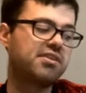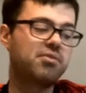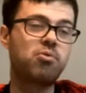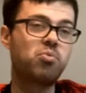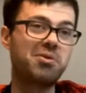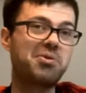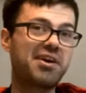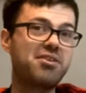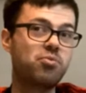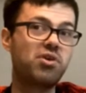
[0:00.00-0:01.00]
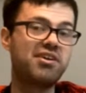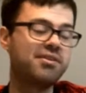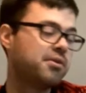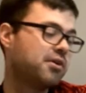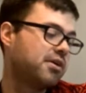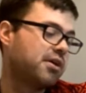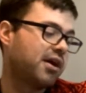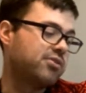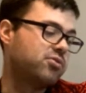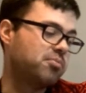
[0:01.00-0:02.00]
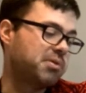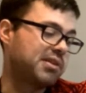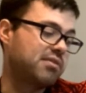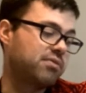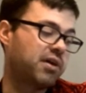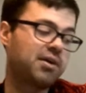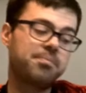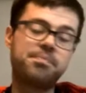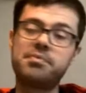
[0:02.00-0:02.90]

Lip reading: and we will get the win. I do believe that.